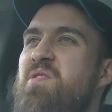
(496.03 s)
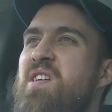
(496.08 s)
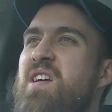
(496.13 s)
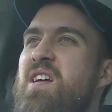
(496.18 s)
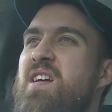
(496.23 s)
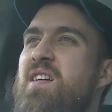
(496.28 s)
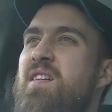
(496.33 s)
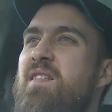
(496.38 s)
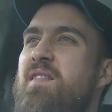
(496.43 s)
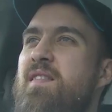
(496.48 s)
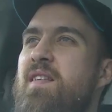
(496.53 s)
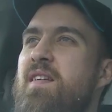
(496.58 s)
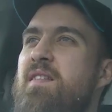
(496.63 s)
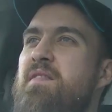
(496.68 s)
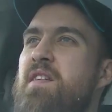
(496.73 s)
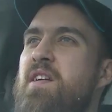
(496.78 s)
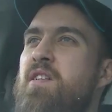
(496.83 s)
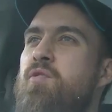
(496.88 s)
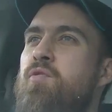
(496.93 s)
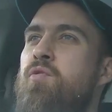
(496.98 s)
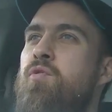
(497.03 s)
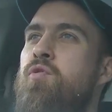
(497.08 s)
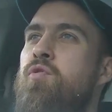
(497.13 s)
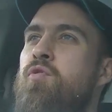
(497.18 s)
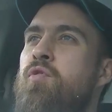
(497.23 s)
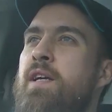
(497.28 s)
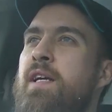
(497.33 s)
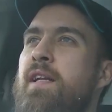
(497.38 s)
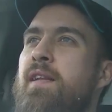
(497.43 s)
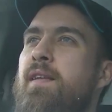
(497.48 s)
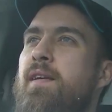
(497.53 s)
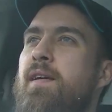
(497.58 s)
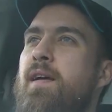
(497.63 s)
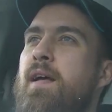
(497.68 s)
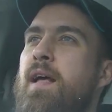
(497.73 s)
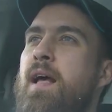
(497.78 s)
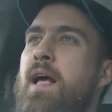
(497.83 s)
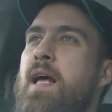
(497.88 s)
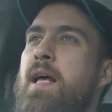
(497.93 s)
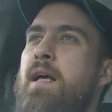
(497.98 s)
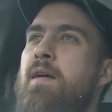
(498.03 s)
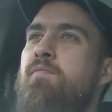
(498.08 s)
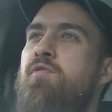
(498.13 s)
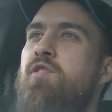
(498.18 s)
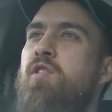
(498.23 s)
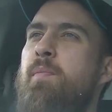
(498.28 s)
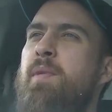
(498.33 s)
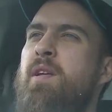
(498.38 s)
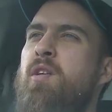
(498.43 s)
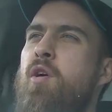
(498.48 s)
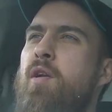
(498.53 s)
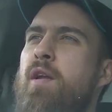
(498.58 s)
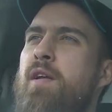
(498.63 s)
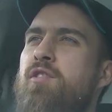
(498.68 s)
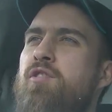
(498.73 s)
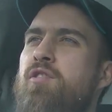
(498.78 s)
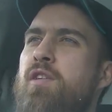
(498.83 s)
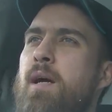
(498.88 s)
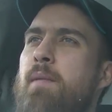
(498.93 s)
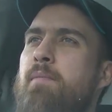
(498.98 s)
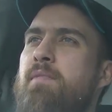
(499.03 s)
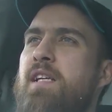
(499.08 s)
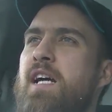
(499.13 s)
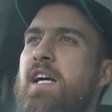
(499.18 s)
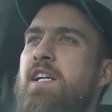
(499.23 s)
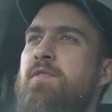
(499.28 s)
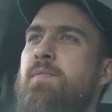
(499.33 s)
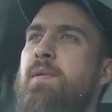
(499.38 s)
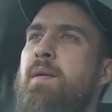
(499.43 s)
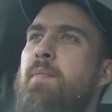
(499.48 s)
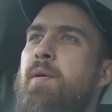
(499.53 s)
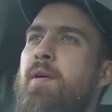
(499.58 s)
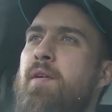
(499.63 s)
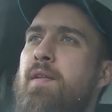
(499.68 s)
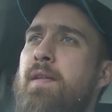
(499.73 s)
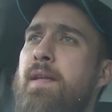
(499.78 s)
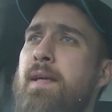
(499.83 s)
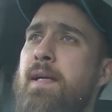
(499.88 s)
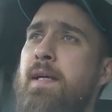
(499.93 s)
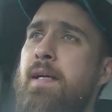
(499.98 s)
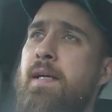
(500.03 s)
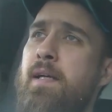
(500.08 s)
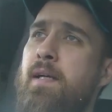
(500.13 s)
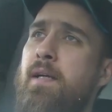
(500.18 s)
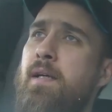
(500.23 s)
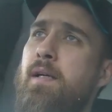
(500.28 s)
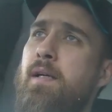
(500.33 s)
yeah, they're going great. Somebody on Instagram has asked me about the